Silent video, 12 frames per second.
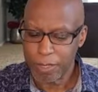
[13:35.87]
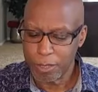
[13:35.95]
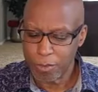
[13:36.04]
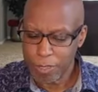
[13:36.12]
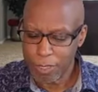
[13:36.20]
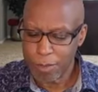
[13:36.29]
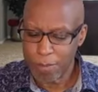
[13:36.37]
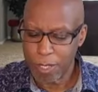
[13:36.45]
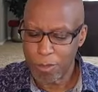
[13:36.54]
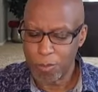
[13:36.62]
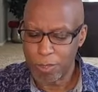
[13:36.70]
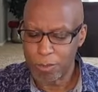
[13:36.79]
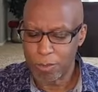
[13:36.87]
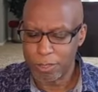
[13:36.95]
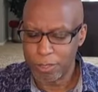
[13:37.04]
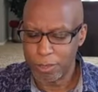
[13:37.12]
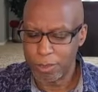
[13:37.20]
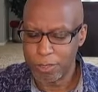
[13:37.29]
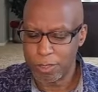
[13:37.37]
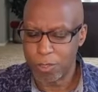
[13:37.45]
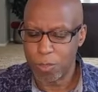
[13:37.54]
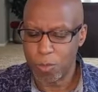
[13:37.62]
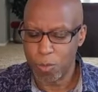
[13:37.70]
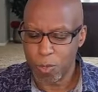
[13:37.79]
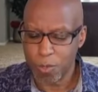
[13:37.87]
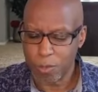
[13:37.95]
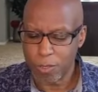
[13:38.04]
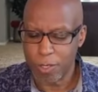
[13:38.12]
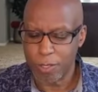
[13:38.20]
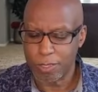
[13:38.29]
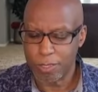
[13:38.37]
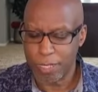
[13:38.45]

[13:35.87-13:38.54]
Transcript: It's really about what we do. And so works are a